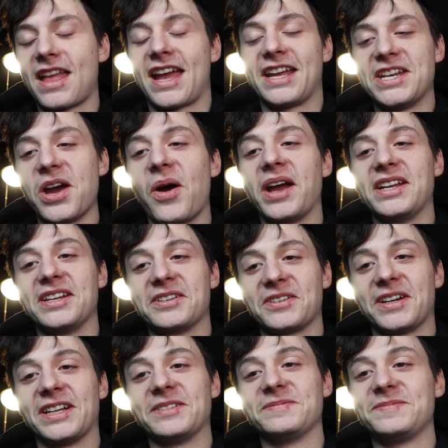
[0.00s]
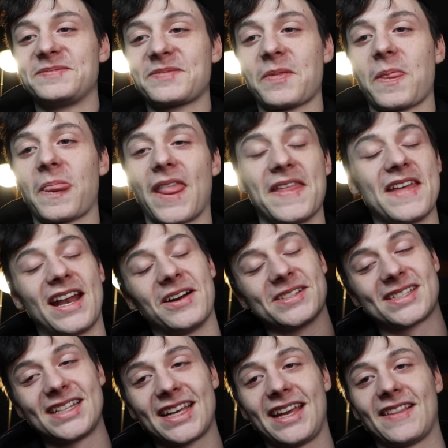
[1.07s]
I know I did it right. And then I
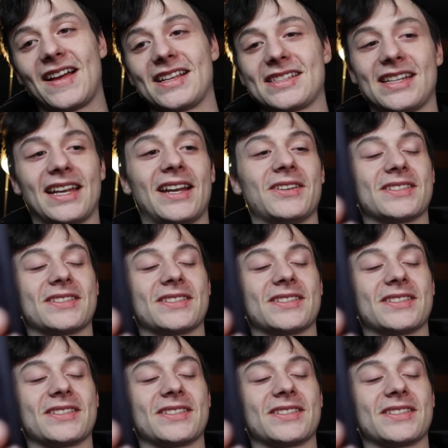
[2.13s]
was thinking last night, I